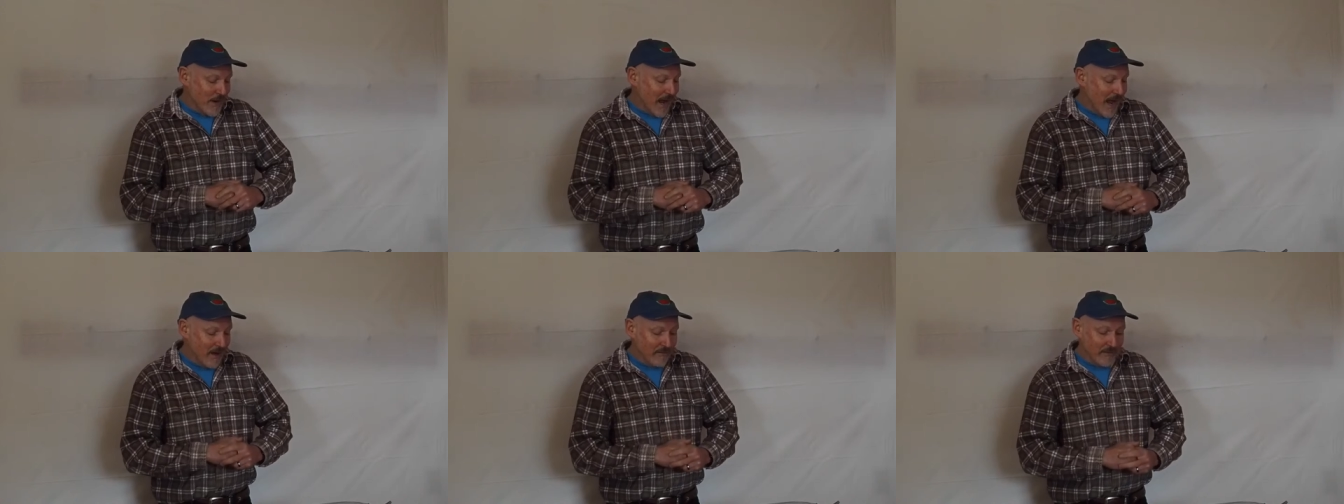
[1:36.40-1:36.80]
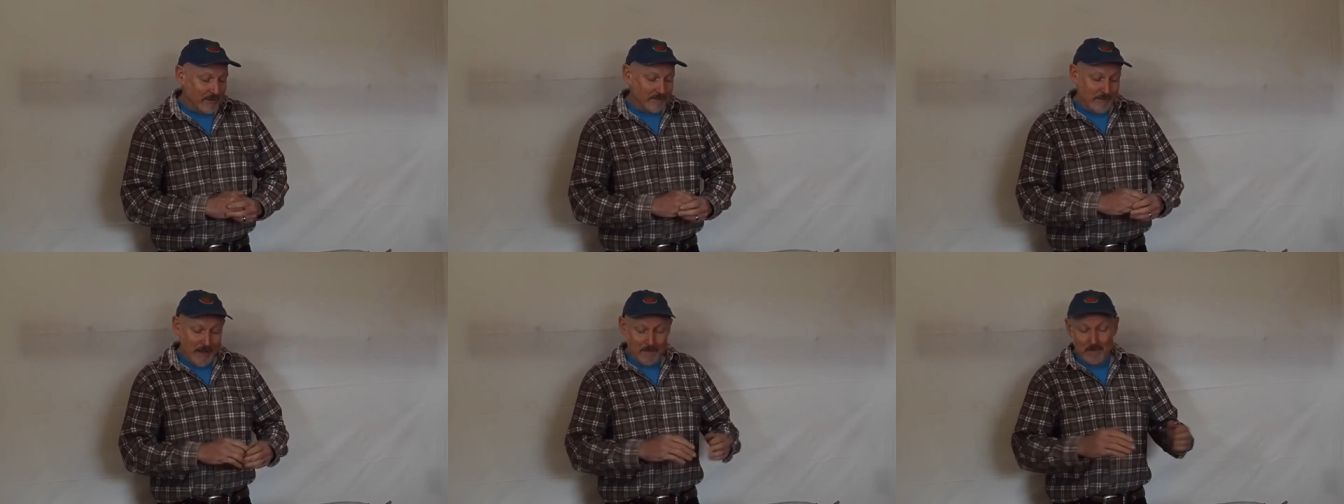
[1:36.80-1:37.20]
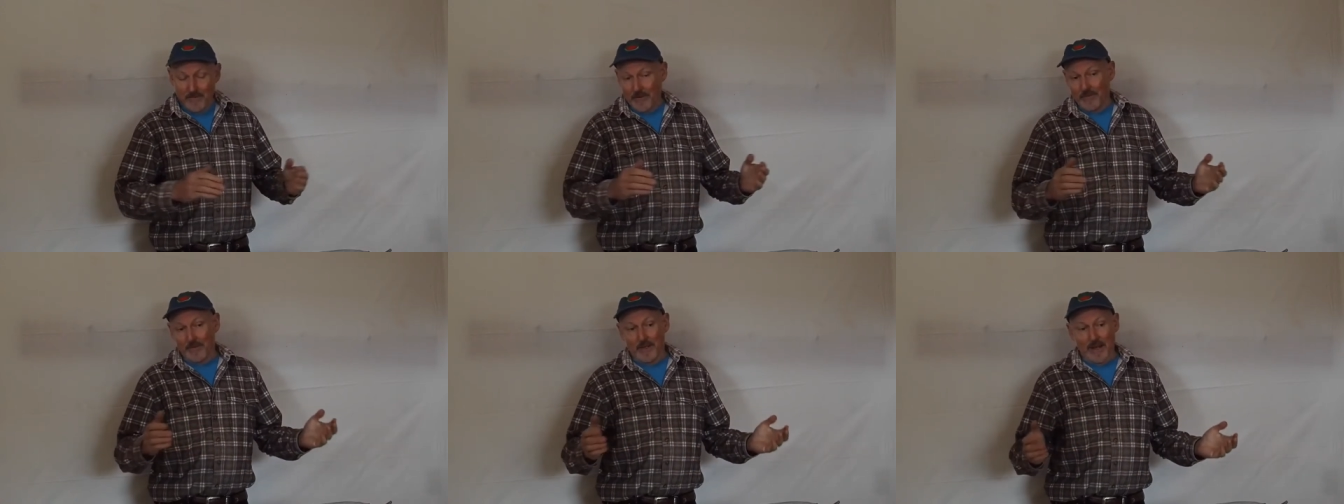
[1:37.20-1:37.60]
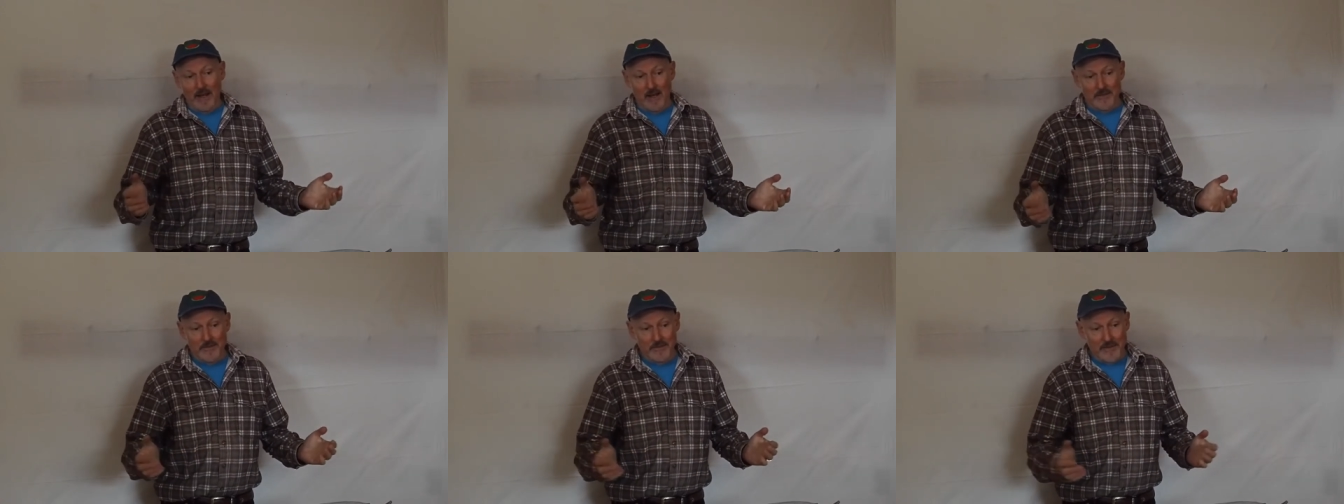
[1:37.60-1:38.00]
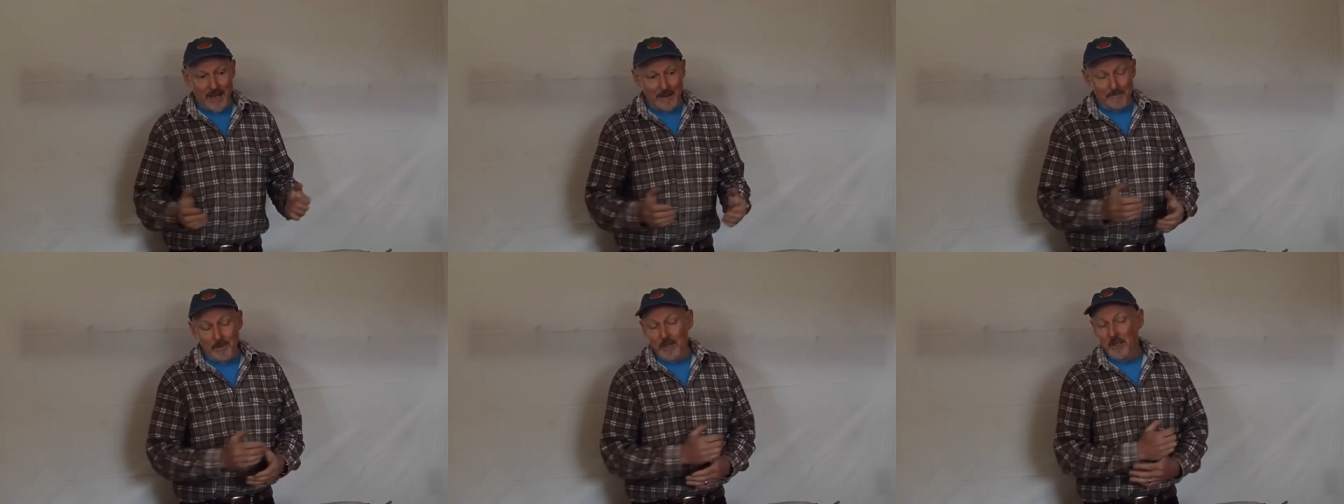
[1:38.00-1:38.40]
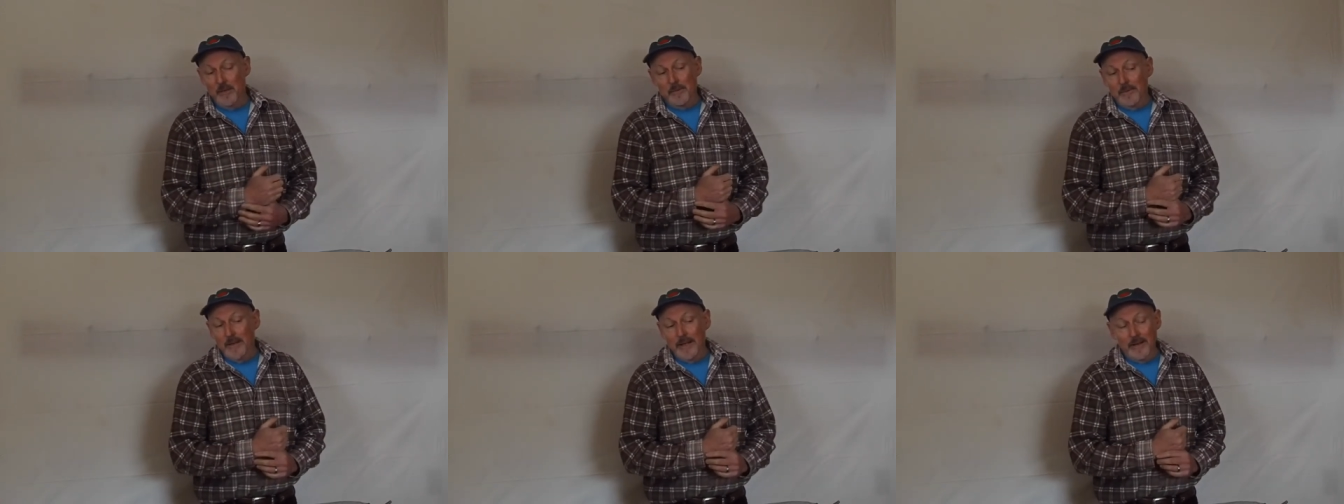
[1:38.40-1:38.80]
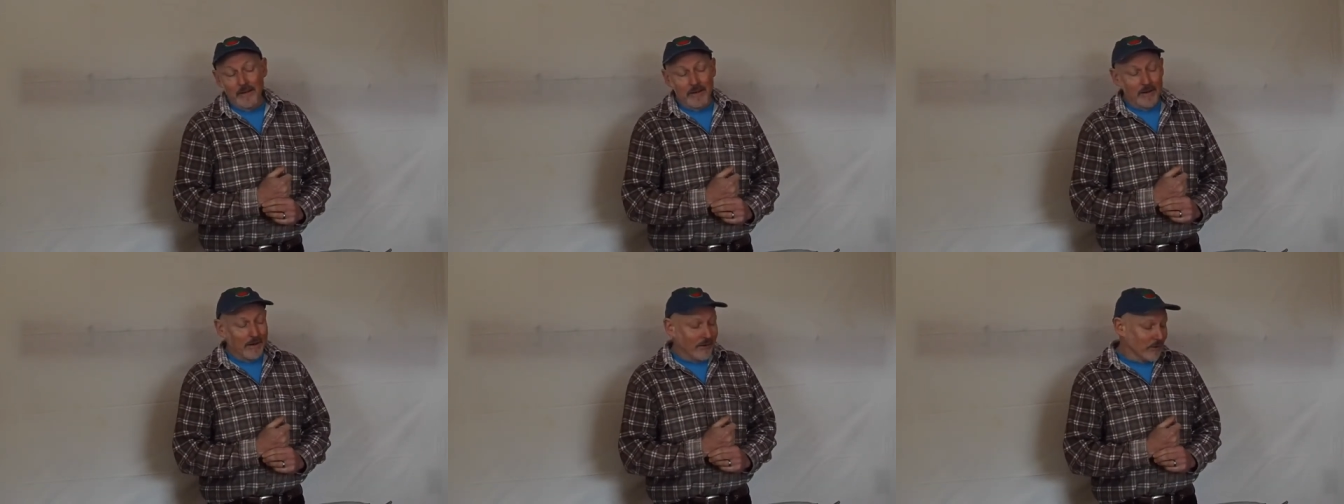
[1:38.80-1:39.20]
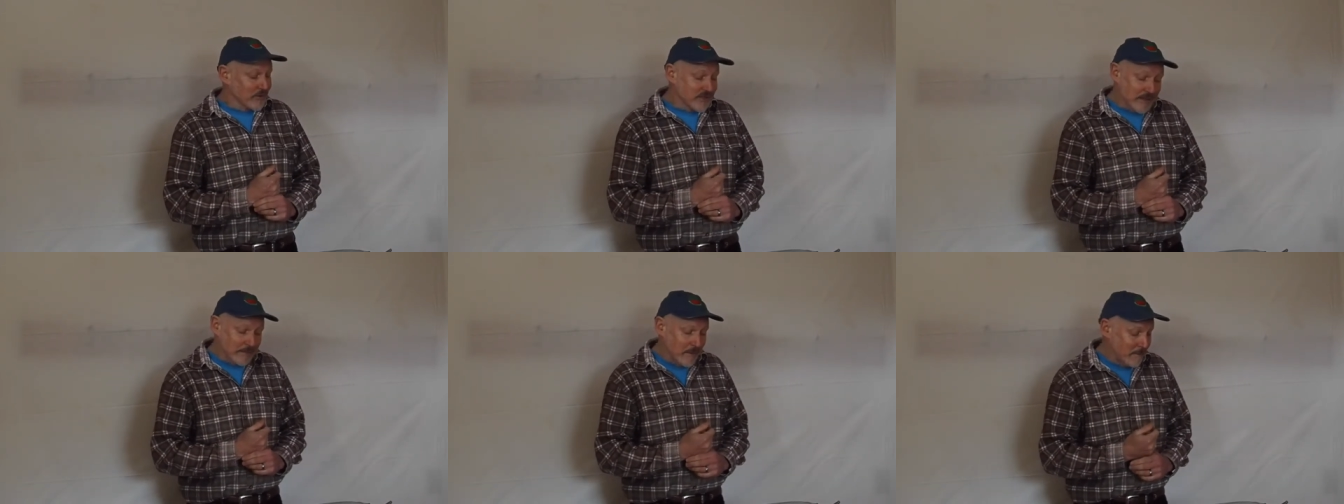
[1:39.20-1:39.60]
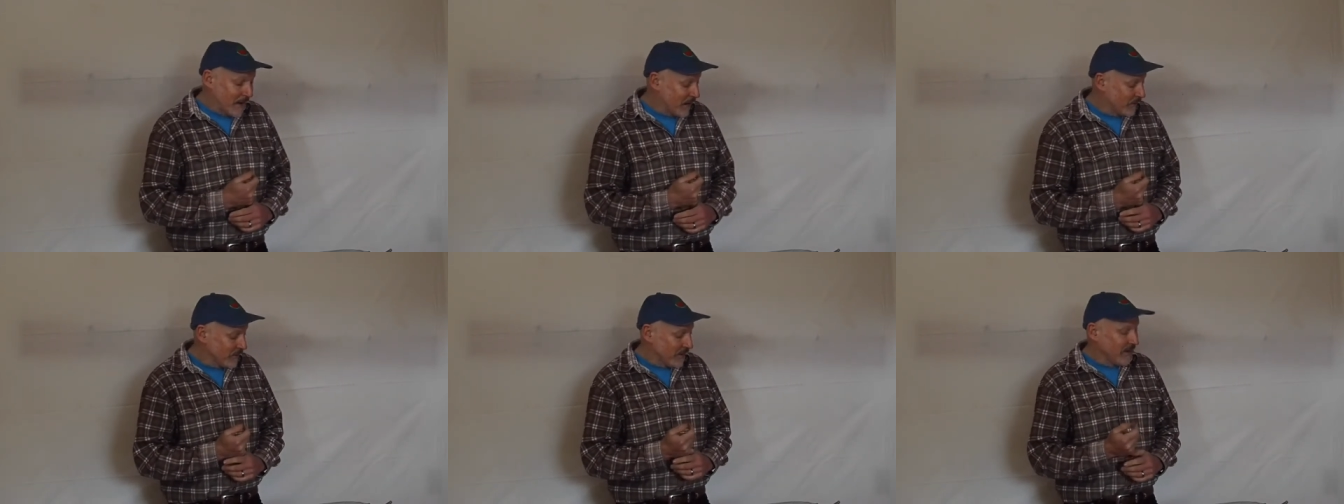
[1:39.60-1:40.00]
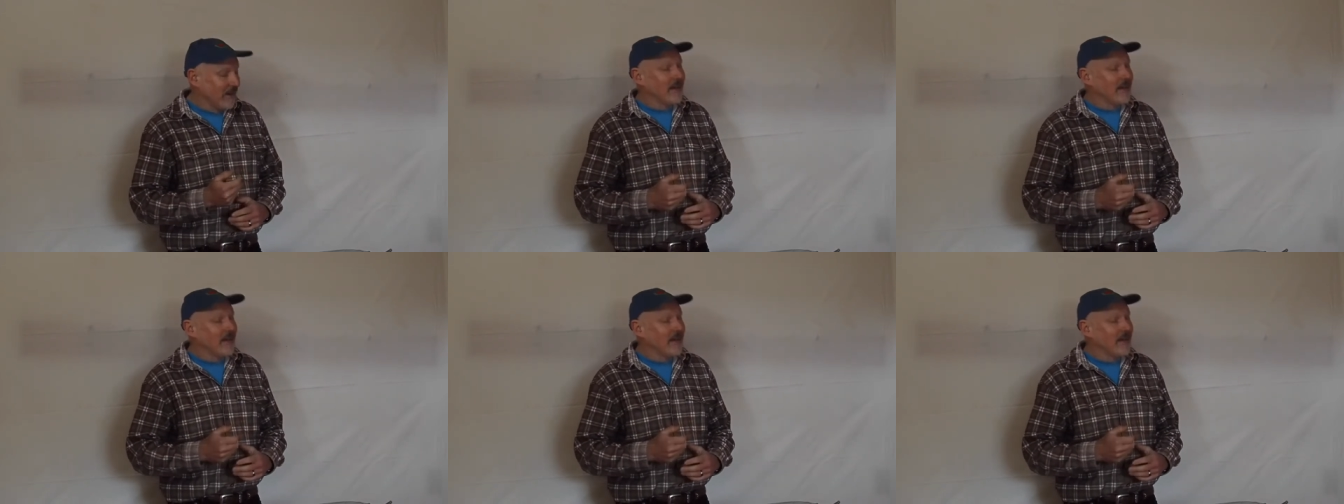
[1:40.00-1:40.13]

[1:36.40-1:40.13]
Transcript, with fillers: have maybe 50 gallons of sap accumulated or some amount.